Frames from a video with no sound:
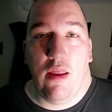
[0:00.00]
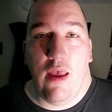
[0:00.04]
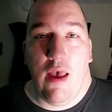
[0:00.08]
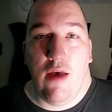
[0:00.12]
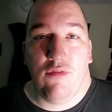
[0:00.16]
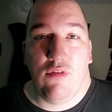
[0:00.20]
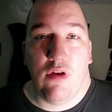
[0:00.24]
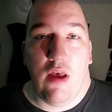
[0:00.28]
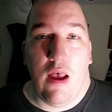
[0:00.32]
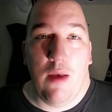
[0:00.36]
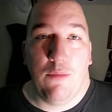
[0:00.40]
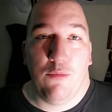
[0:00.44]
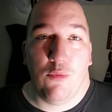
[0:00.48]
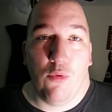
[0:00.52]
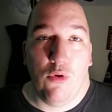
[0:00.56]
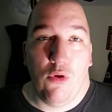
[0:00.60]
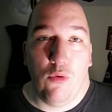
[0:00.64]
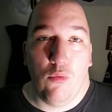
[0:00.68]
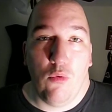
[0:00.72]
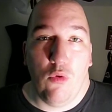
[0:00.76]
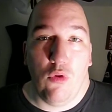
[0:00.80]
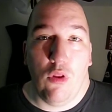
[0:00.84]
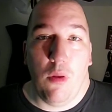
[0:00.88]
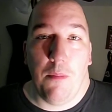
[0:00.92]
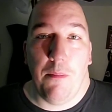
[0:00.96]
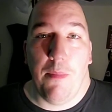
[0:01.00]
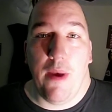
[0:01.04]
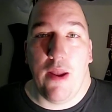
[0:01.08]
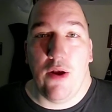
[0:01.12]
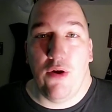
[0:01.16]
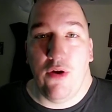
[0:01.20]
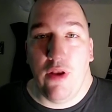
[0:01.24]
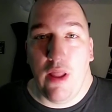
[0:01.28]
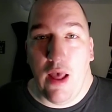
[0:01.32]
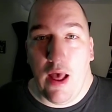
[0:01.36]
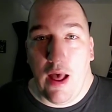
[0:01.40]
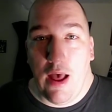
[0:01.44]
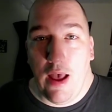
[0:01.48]
have times where you roll a
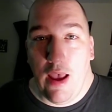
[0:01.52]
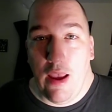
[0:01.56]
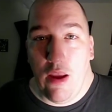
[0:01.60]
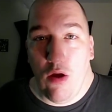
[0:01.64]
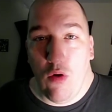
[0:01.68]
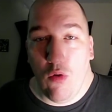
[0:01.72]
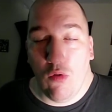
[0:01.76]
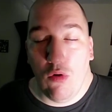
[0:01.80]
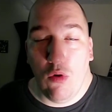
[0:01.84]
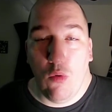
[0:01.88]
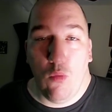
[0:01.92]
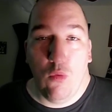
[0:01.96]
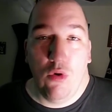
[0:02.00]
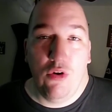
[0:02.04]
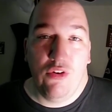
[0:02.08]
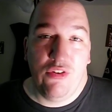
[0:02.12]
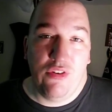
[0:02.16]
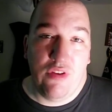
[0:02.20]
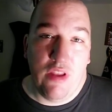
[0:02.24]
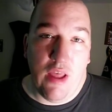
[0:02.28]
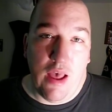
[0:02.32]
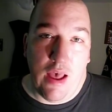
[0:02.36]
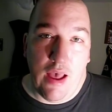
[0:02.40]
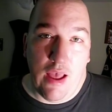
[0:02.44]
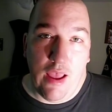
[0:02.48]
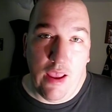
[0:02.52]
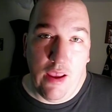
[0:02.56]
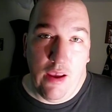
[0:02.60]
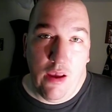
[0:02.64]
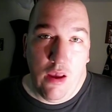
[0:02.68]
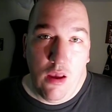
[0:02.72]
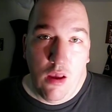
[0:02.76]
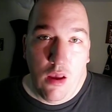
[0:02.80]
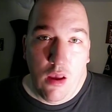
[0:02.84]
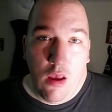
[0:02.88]
better die or a worse die.